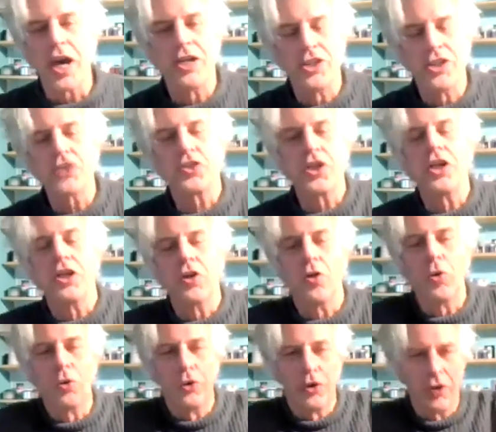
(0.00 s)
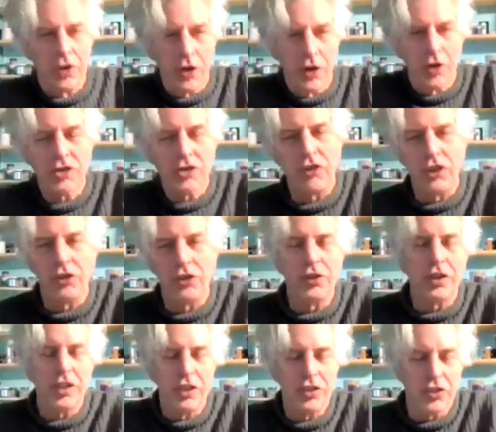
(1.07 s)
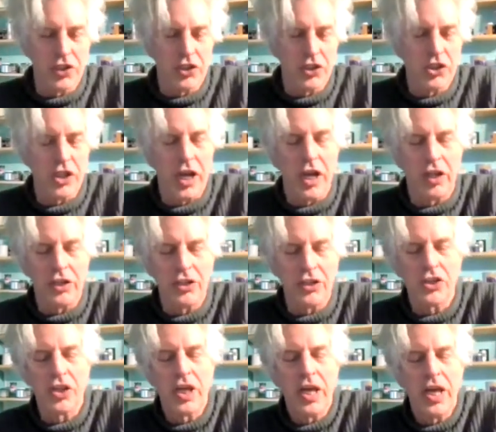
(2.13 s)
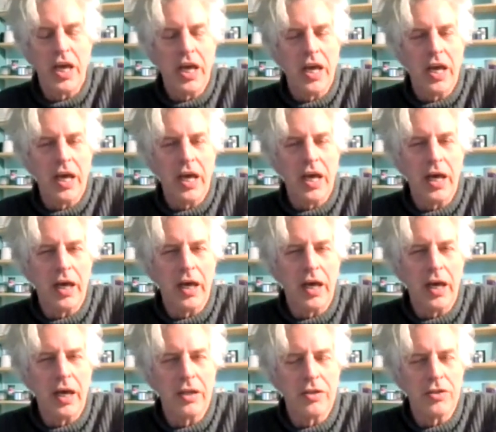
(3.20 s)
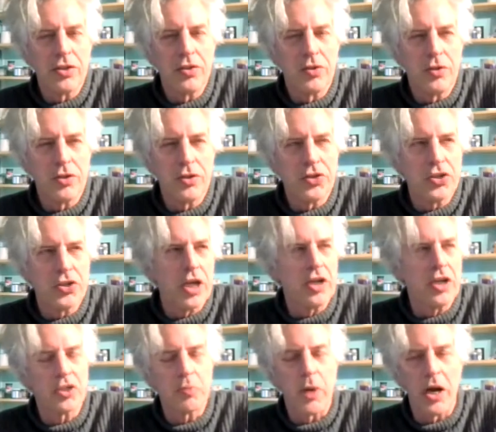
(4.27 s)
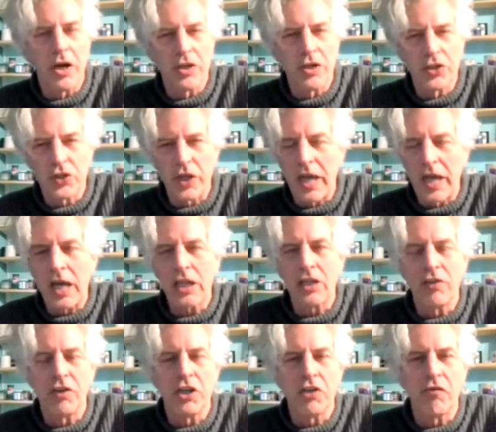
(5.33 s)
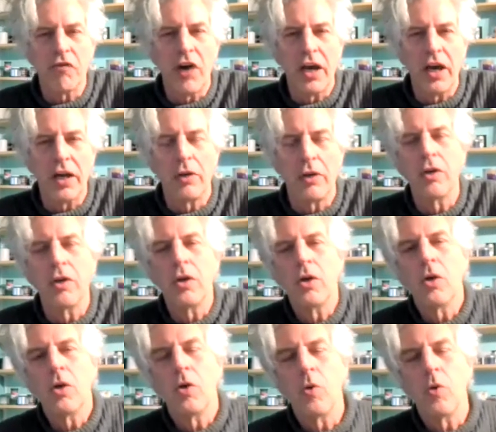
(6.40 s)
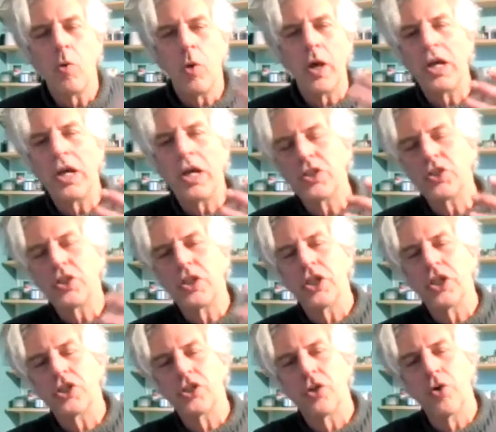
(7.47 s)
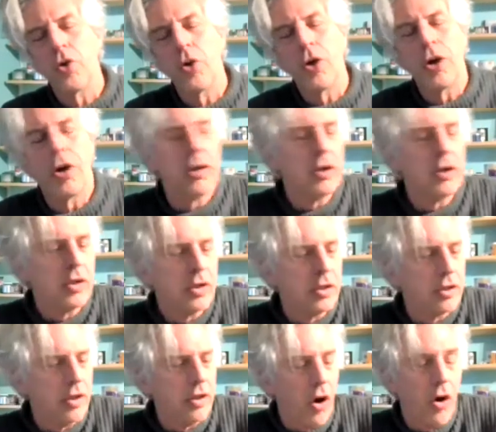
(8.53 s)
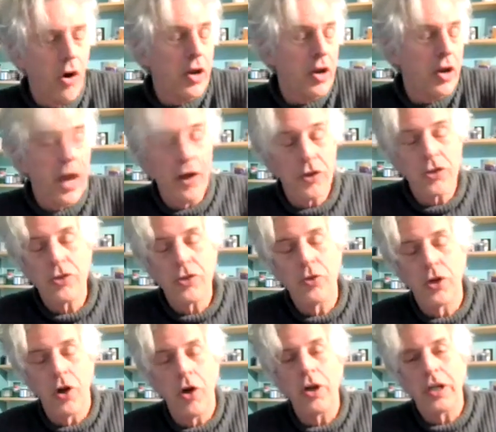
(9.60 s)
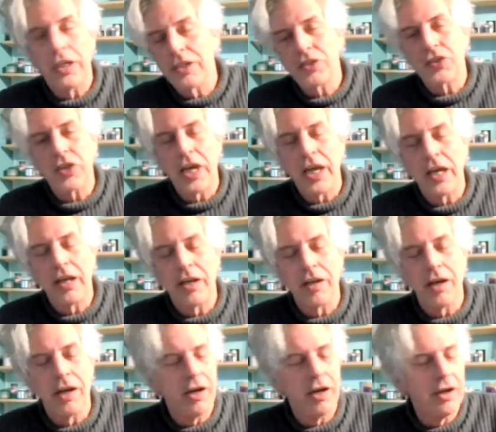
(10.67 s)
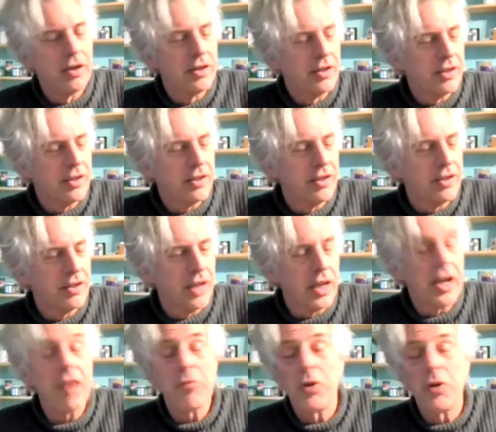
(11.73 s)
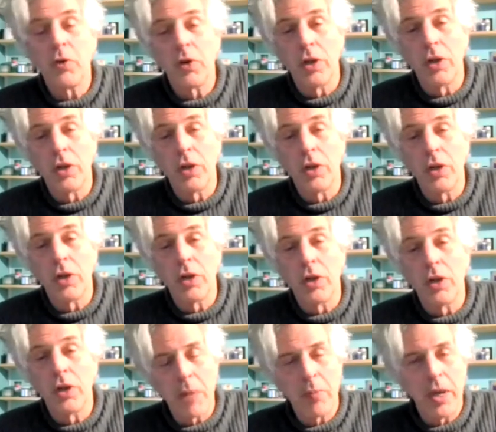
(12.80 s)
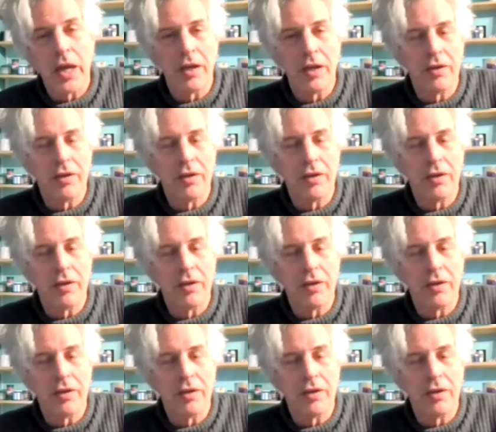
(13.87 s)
just getting older in the arts field is a challenge, to stay inspired and stay active and to find ways to get your art out to an audience. And I've been real lucky in that my band